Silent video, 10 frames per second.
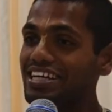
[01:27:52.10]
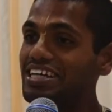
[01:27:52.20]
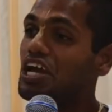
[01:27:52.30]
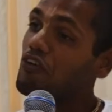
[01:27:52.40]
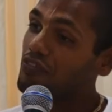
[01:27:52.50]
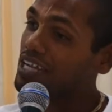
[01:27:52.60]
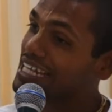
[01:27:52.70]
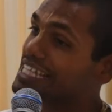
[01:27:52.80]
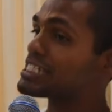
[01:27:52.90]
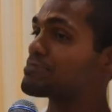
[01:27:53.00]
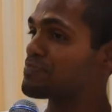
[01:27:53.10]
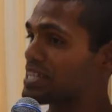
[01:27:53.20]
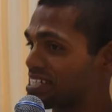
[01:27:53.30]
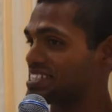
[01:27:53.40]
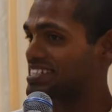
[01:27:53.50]
if he
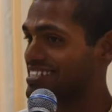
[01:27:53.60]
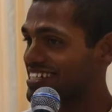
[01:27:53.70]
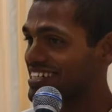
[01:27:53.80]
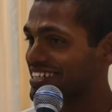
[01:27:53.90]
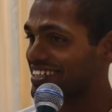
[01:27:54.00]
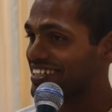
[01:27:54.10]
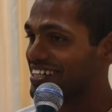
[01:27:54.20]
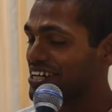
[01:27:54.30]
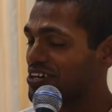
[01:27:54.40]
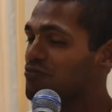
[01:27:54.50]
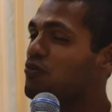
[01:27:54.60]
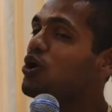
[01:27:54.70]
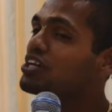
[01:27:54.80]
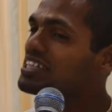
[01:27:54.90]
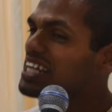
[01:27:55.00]
speaks,
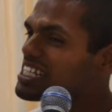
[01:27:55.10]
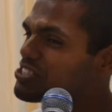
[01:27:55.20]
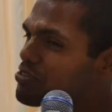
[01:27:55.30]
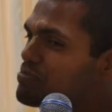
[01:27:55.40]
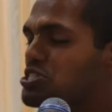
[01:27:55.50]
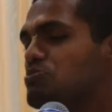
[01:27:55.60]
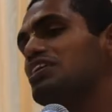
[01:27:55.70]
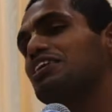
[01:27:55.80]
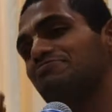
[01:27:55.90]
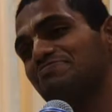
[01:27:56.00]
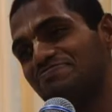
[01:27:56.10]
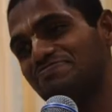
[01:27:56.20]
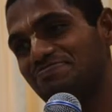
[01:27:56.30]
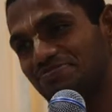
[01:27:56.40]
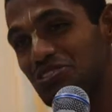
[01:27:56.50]
what transformation will come?
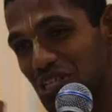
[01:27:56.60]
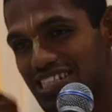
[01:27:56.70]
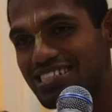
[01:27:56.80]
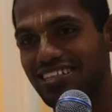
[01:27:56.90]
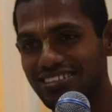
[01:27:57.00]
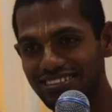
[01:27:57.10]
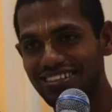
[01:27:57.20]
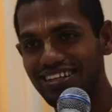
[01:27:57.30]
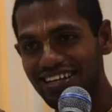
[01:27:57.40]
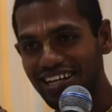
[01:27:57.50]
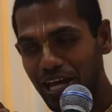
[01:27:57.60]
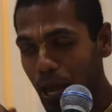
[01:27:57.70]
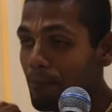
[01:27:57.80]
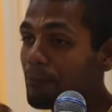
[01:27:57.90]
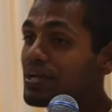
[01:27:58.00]
You understand?
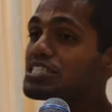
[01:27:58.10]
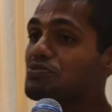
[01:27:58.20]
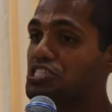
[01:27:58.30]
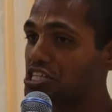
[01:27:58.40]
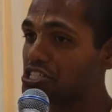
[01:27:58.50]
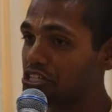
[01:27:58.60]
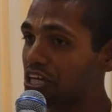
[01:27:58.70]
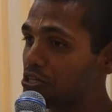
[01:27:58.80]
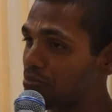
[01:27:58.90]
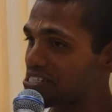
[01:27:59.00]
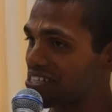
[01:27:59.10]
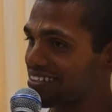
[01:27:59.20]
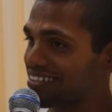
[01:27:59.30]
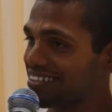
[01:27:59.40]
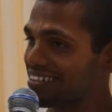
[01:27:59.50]
Hippies were changed, can you
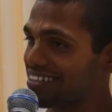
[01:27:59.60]
imagine?